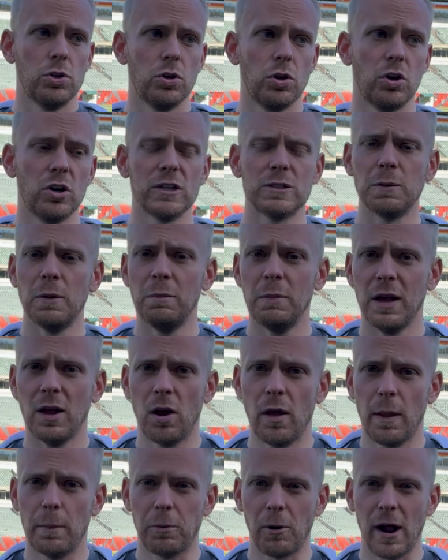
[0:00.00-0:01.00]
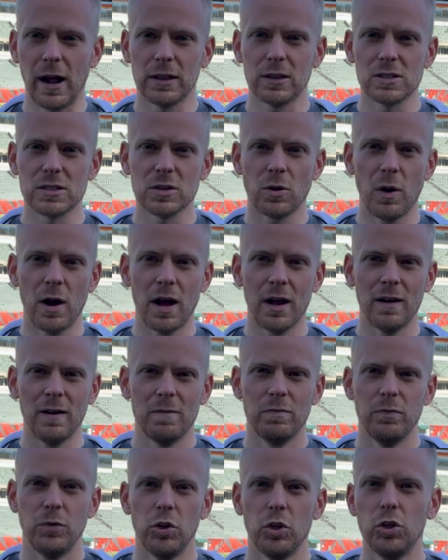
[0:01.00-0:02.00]
Chrisman being on the practice squad,
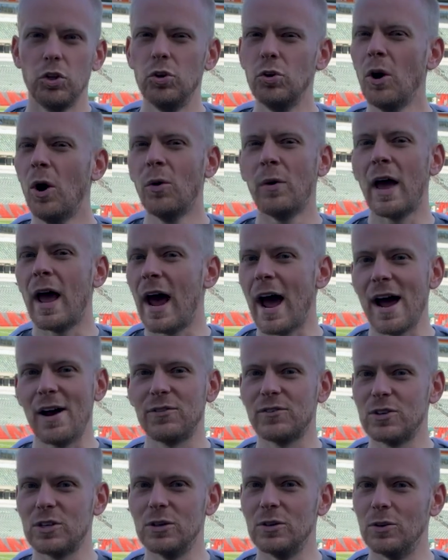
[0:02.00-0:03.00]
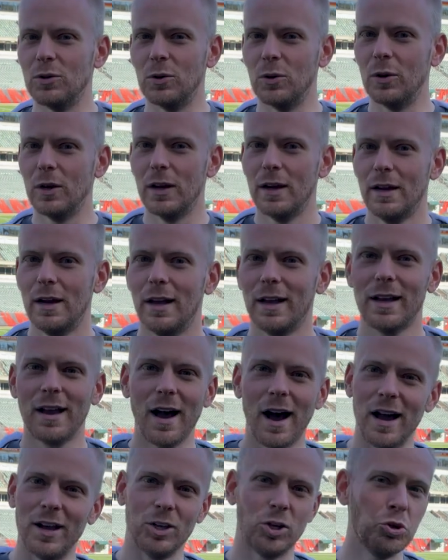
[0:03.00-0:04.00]
you don't have to
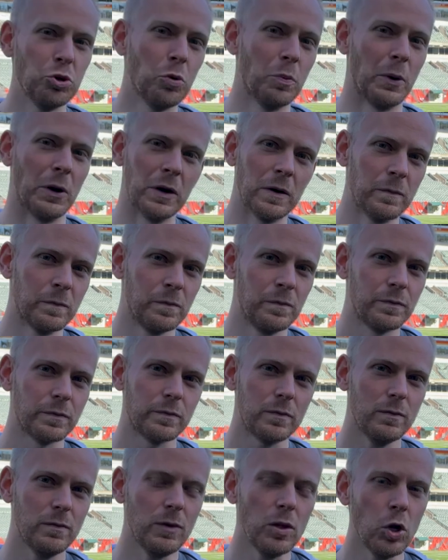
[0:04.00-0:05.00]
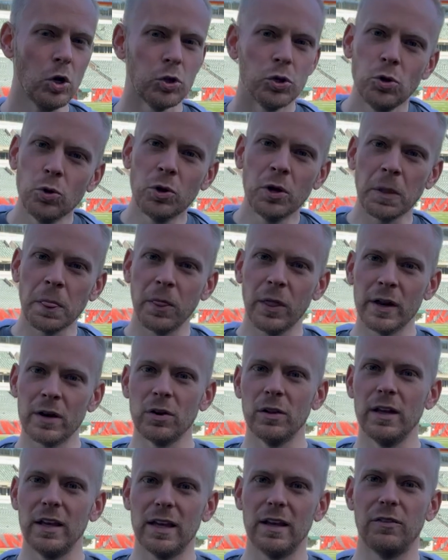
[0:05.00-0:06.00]
cut Huber. You could
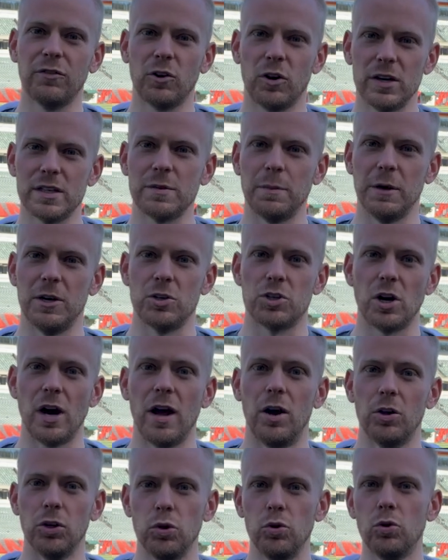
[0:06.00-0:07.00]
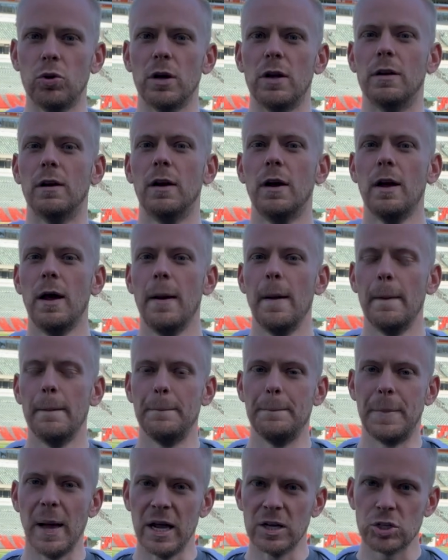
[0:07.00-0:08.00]
literally give Chrisman a tryout. You could
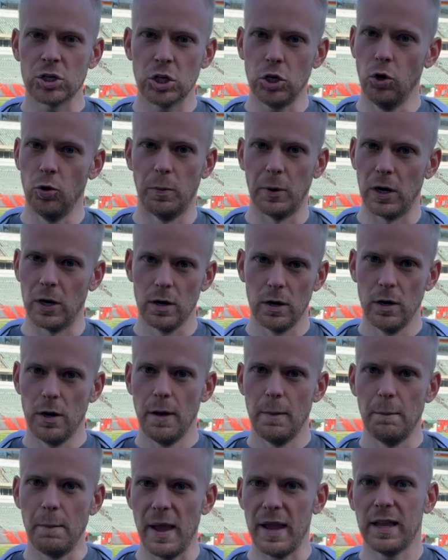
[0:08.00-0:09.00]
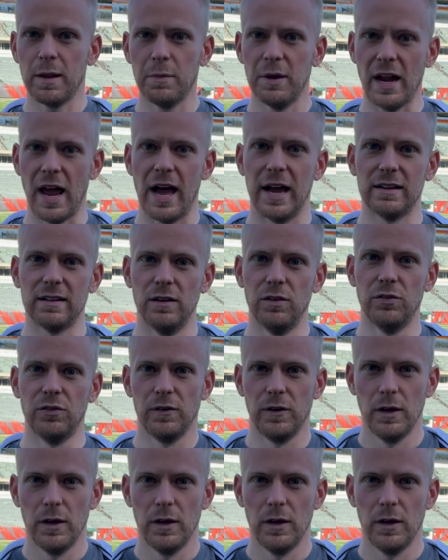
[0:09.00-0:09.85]
bench Huber, make him inactive,